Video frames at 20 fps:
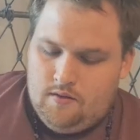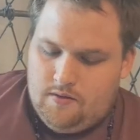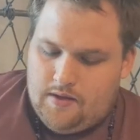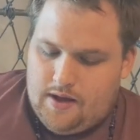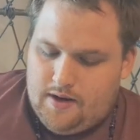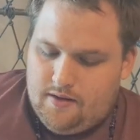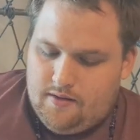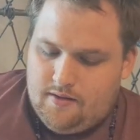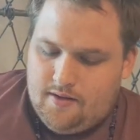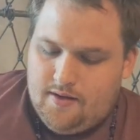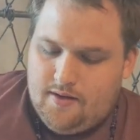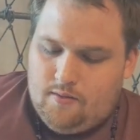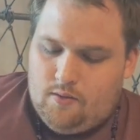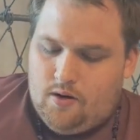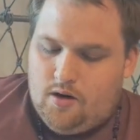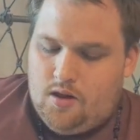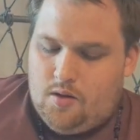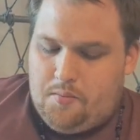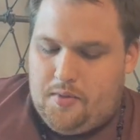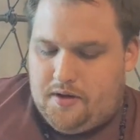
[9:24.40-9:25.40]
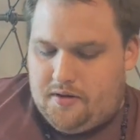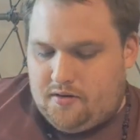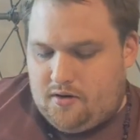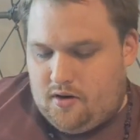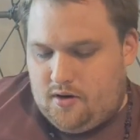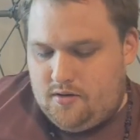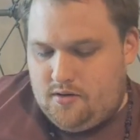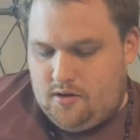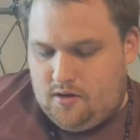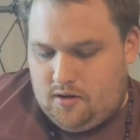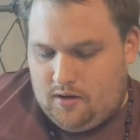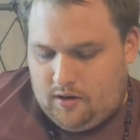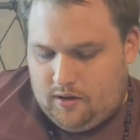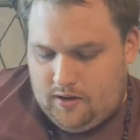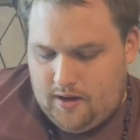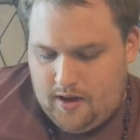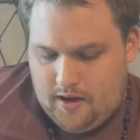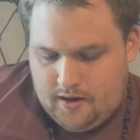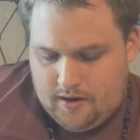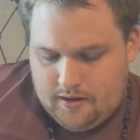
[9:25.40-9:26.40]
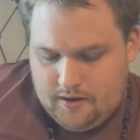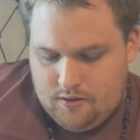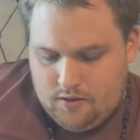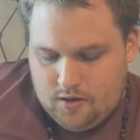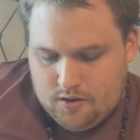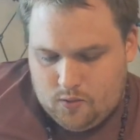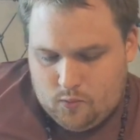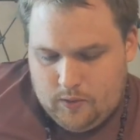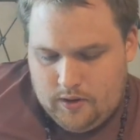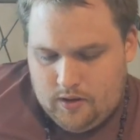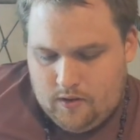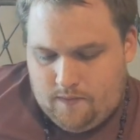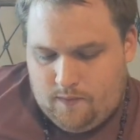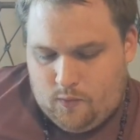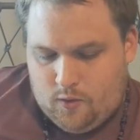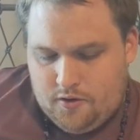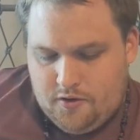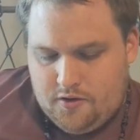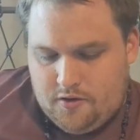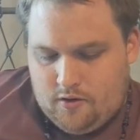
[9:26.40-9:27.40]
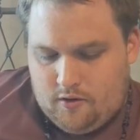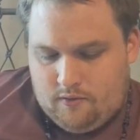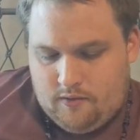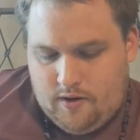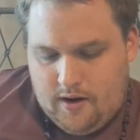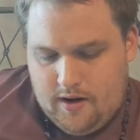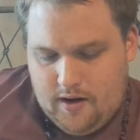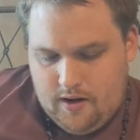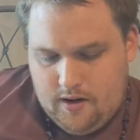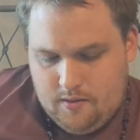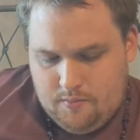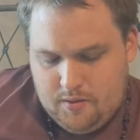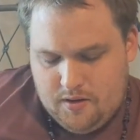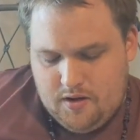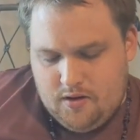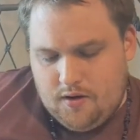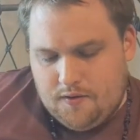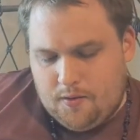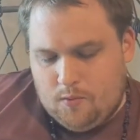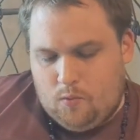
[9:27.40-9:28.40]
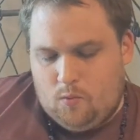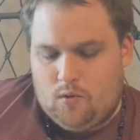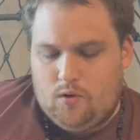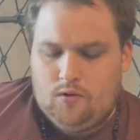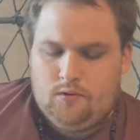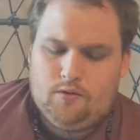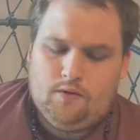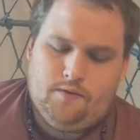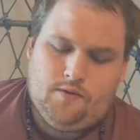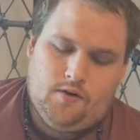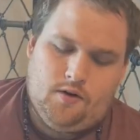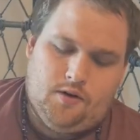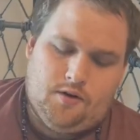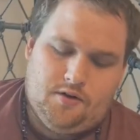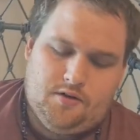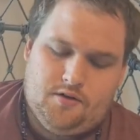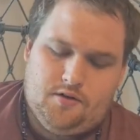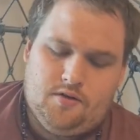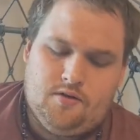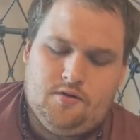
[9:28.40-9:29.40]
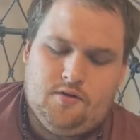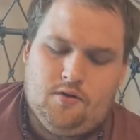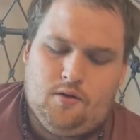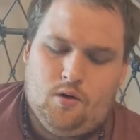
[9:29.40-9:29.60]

That is one of the best cards you can get, and you got the Wheel of Fortune already, but you got the World reversed.